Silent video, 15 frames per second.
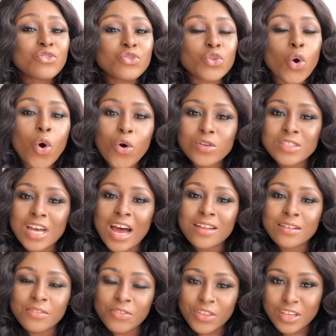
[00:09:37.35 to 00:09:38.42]
Those are
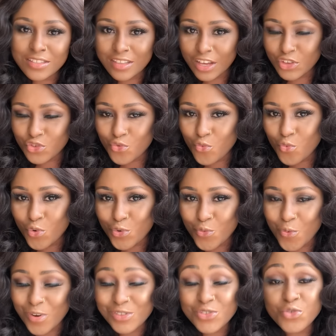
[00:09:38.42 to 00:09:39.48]
the things that you would
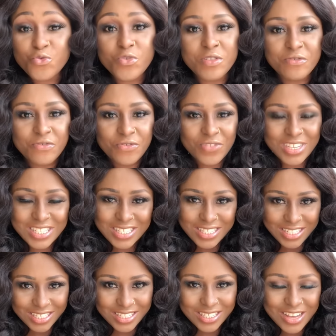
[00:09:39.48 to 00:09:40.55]
want to
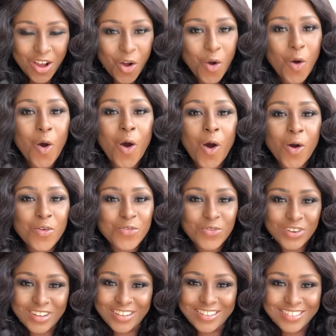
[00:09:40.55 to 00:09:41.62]
revisit
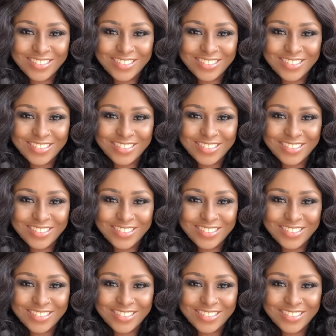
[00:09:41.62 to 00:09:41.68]
often.